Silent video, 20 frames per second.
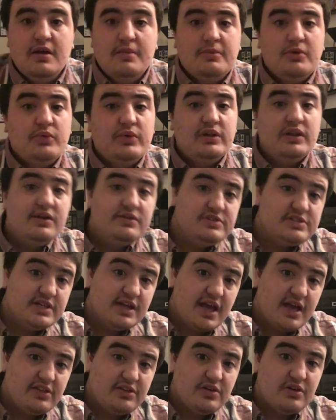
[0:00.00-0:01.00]
But we lived
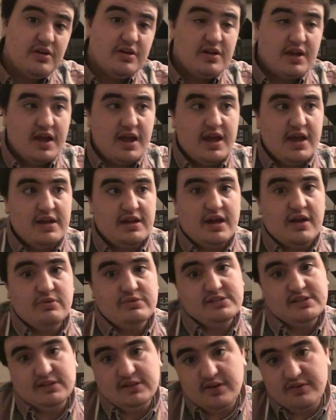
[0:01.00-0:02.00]
together, and I
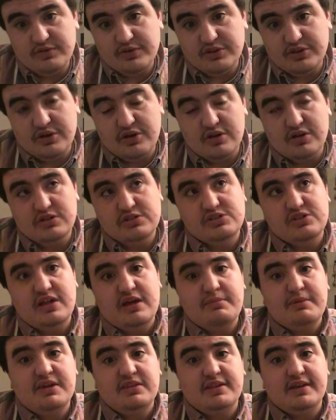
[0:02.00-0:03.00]
was in love with her, so
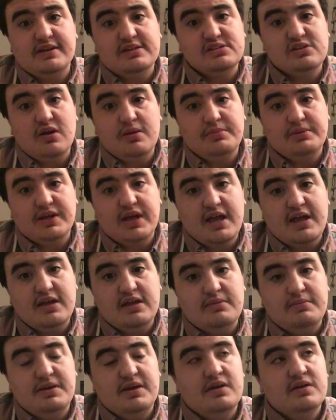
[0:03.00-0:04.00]
that made things
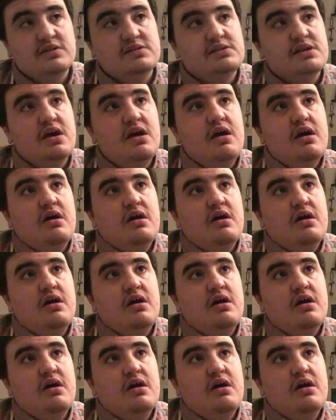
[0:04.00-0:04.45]
complicated because